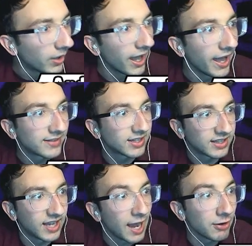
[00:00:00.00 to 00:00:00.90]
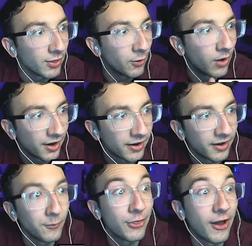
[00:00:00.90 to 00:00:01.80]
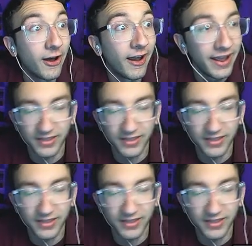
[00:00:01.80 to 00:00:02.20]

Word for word: had to carry the water with our hat.